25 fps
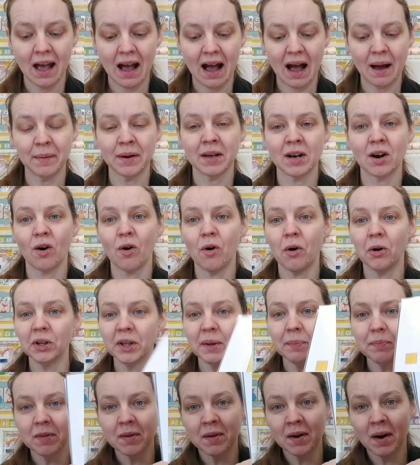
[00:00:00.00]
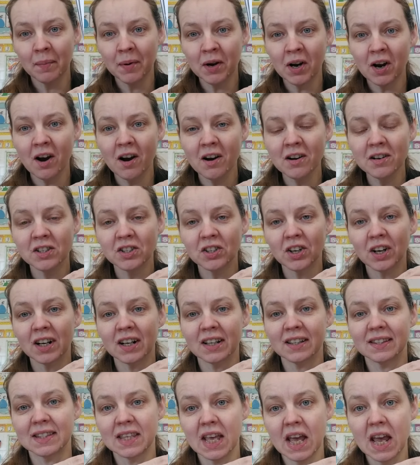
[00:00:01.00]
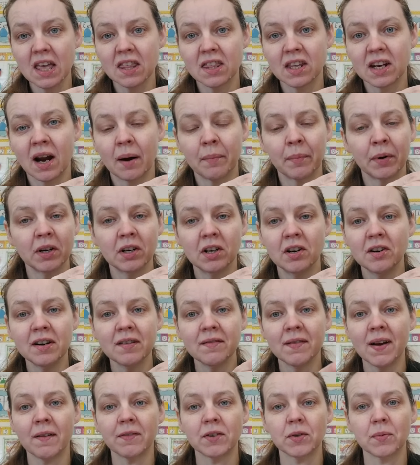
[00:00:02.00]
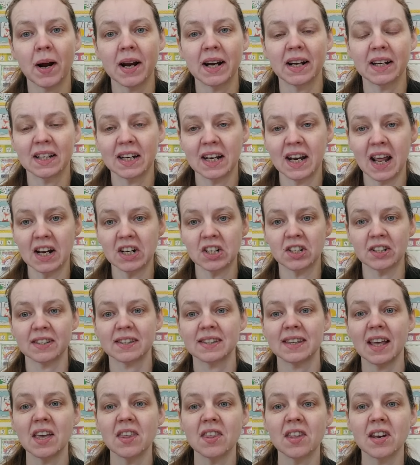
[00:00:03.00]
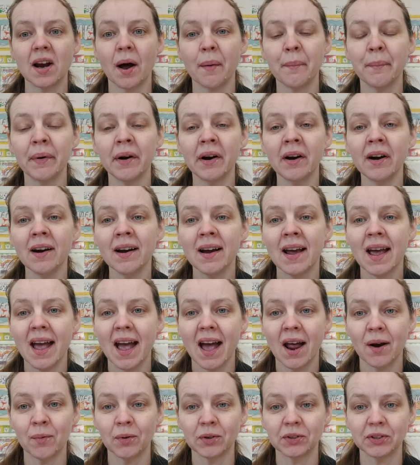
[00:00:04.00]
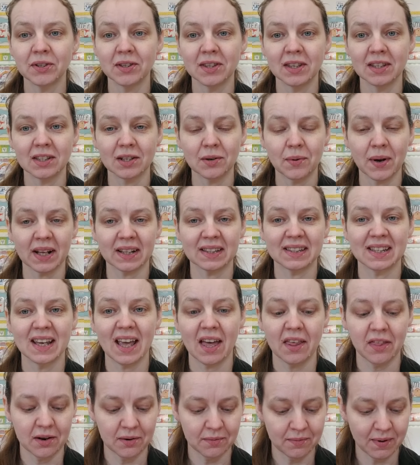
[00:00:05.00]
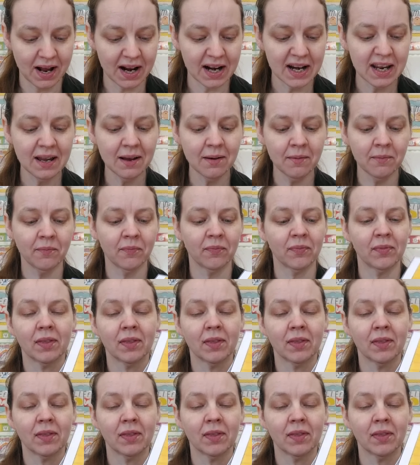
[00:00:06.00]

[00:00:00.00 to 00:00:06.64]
I'm going to hold up the number cards. You're going to say the number. You don't even have to write it today. Just say the number, and we'll do these quick together. Ready?